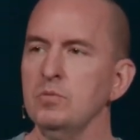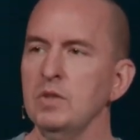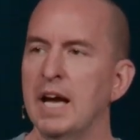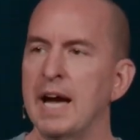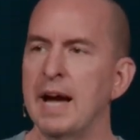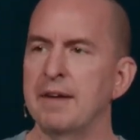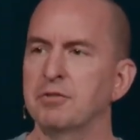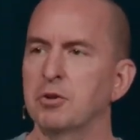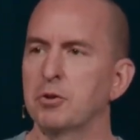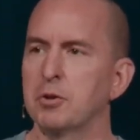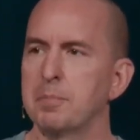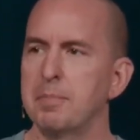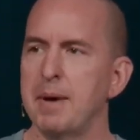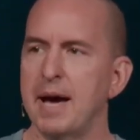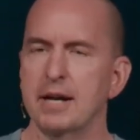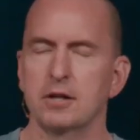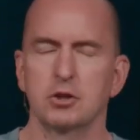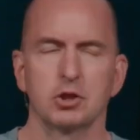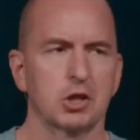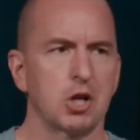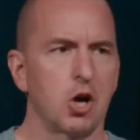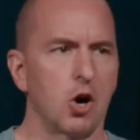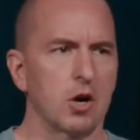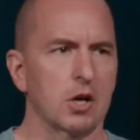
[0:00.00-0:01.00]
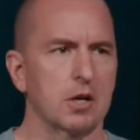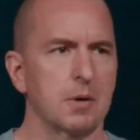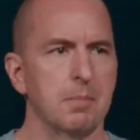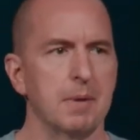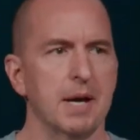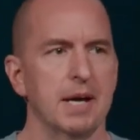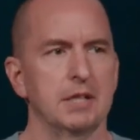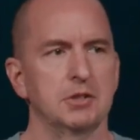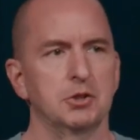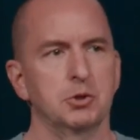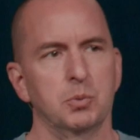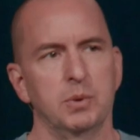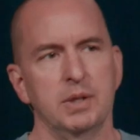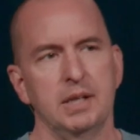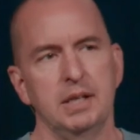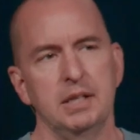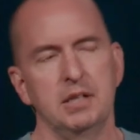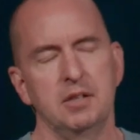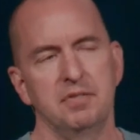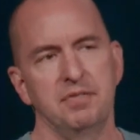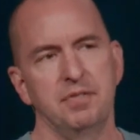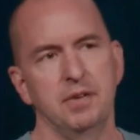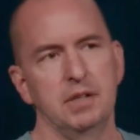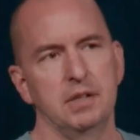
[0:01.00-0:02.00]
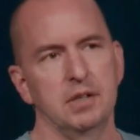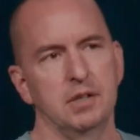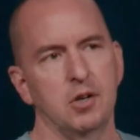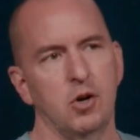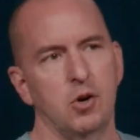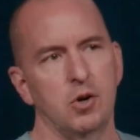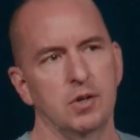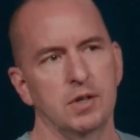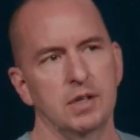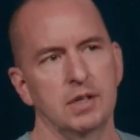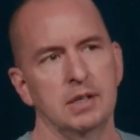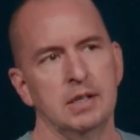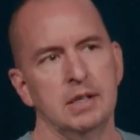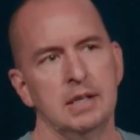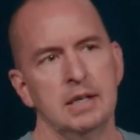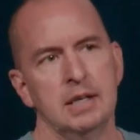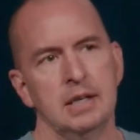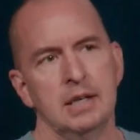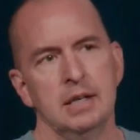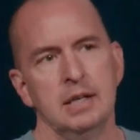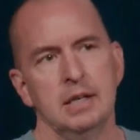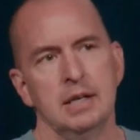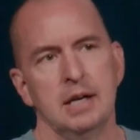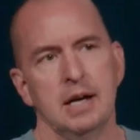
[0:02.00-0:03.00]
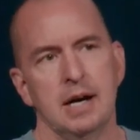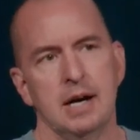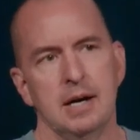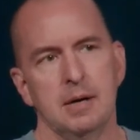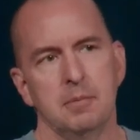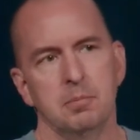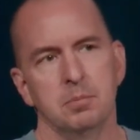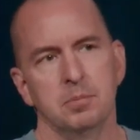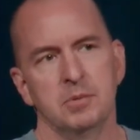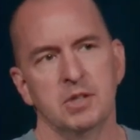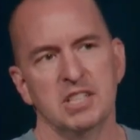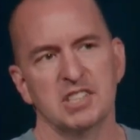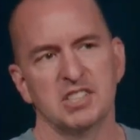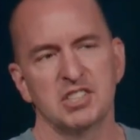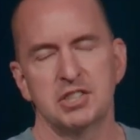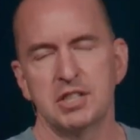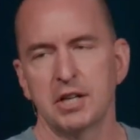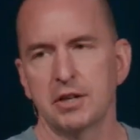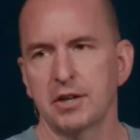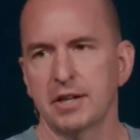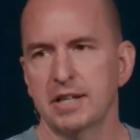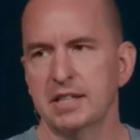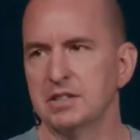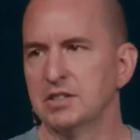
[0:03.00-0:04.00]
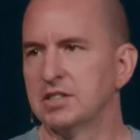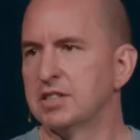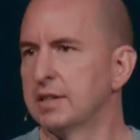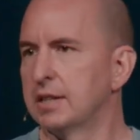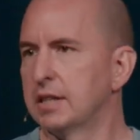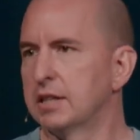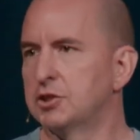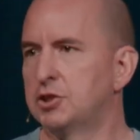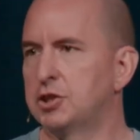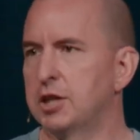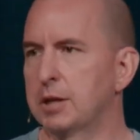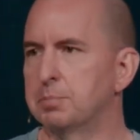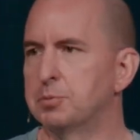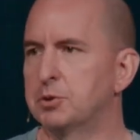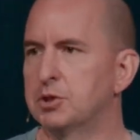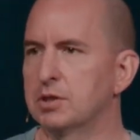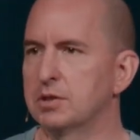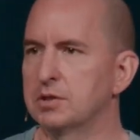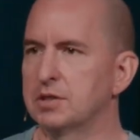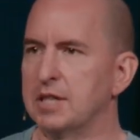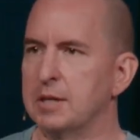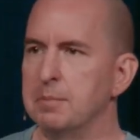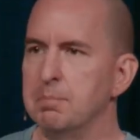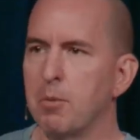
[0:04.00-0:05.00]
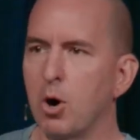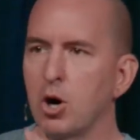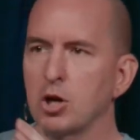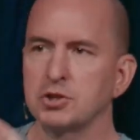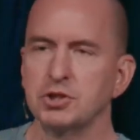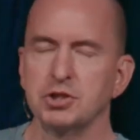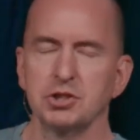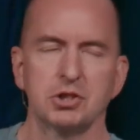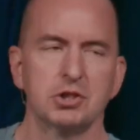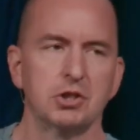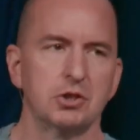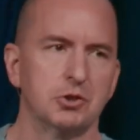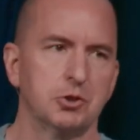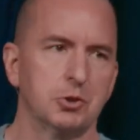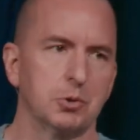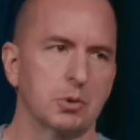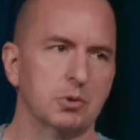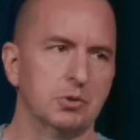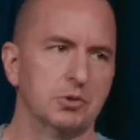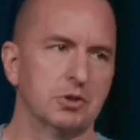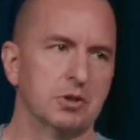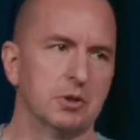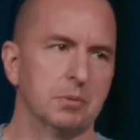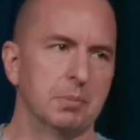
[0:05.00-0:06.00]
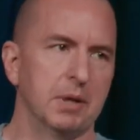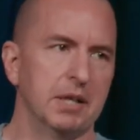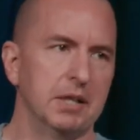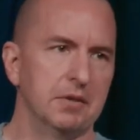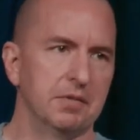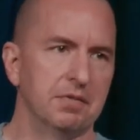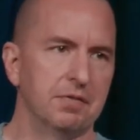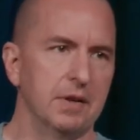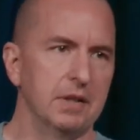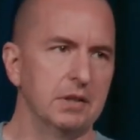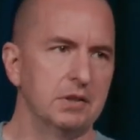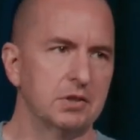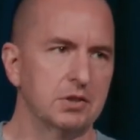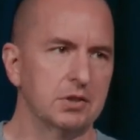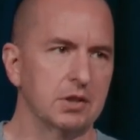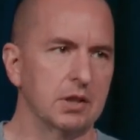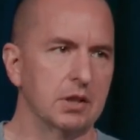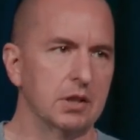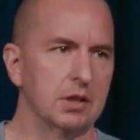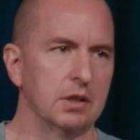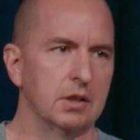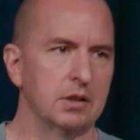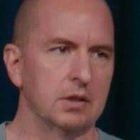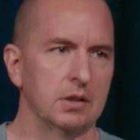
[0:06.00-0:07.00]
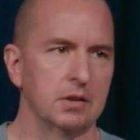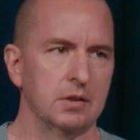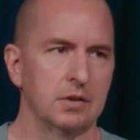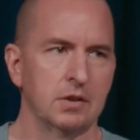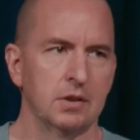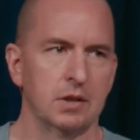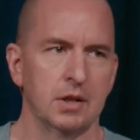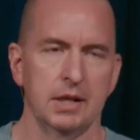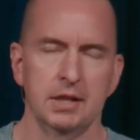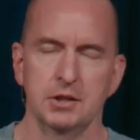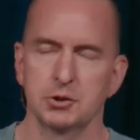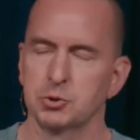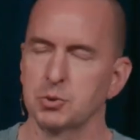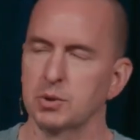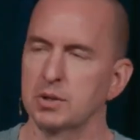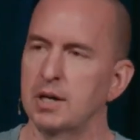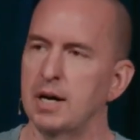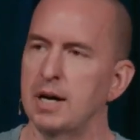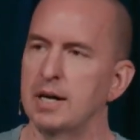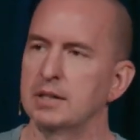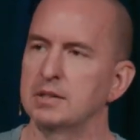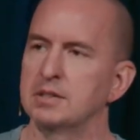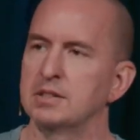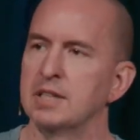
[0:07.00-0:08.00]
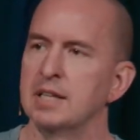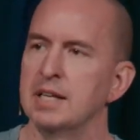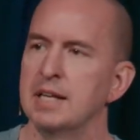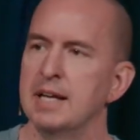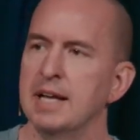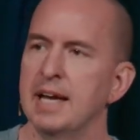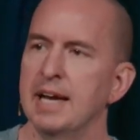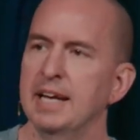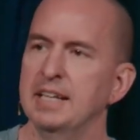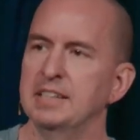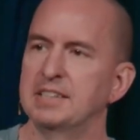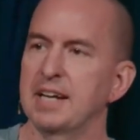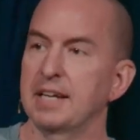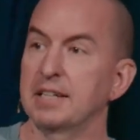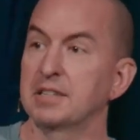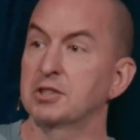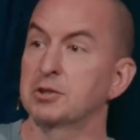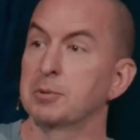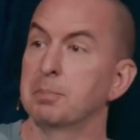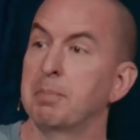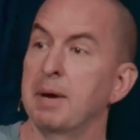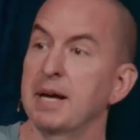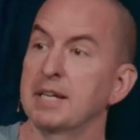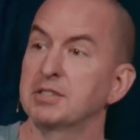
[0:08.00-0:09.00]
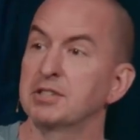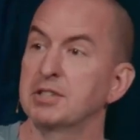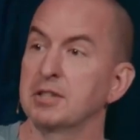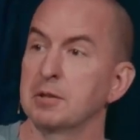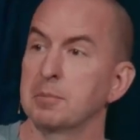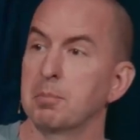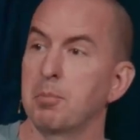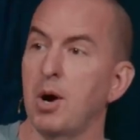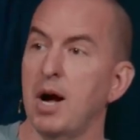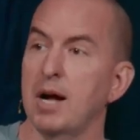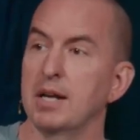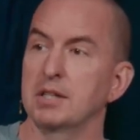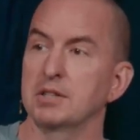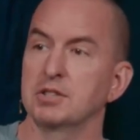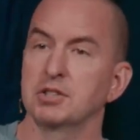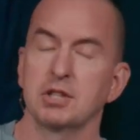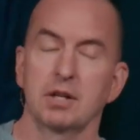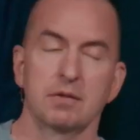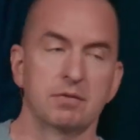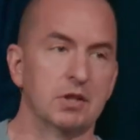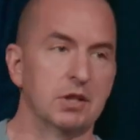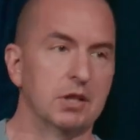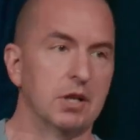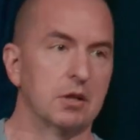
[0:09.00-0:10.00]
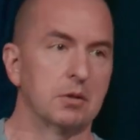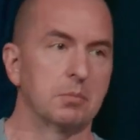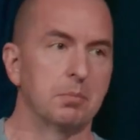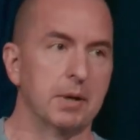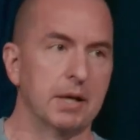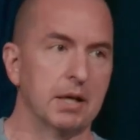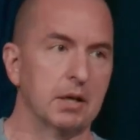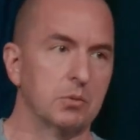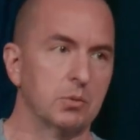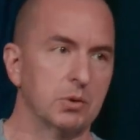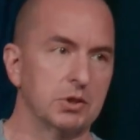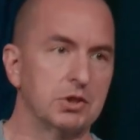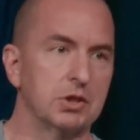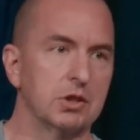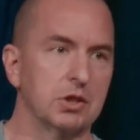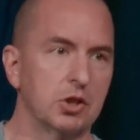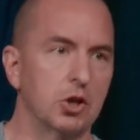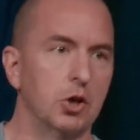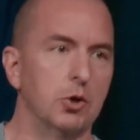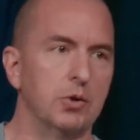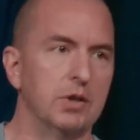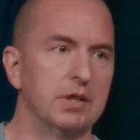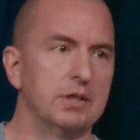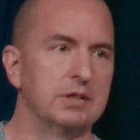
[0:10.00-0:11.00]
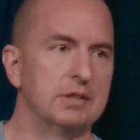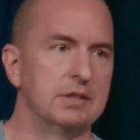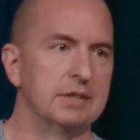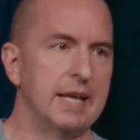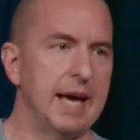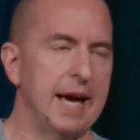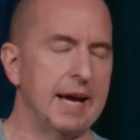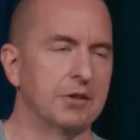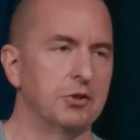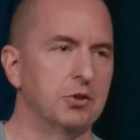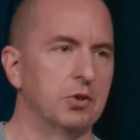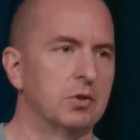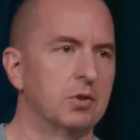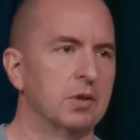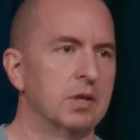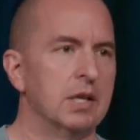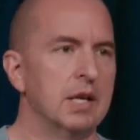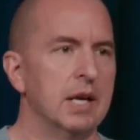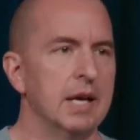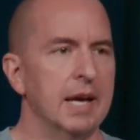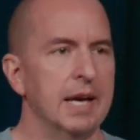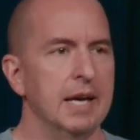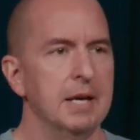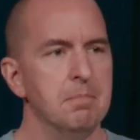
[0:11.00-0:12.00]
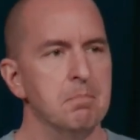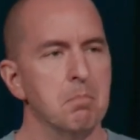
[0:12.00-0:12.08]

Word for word: after the Battle of Carchemish when he defeated all the um, the Assyrians and the Egyptians. He marches to Jerusalem. He defeats the, the Israelites. He takes the best and the brightest of the young men, which included Daniel. He